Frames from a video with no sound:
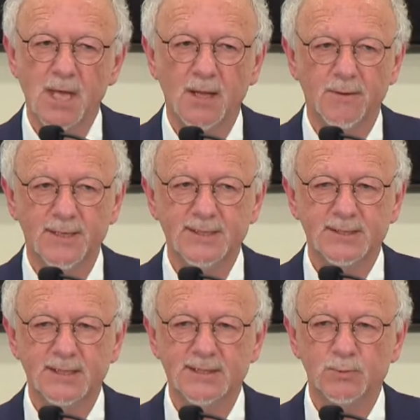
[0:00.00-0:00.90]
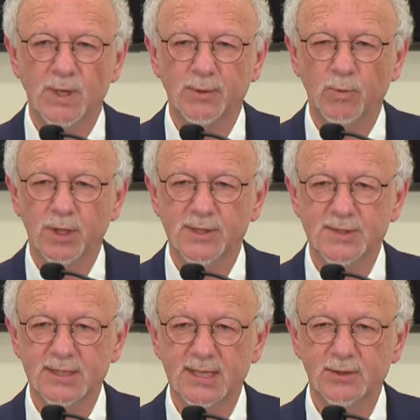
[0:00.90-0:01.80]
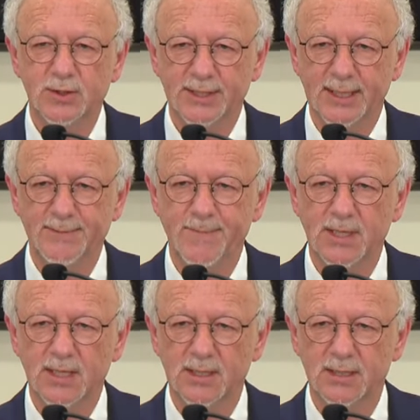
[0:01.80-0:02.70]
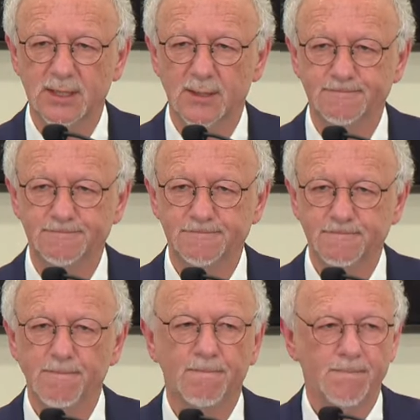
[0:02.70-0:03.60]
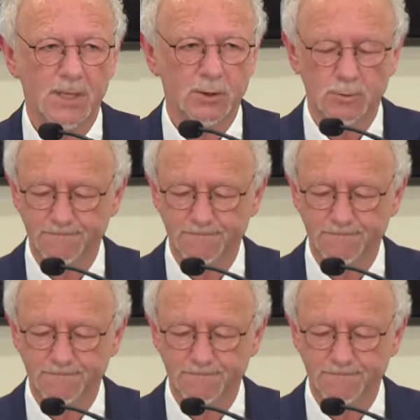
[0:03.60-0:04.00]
This is what we are seeing today in India. Thank you.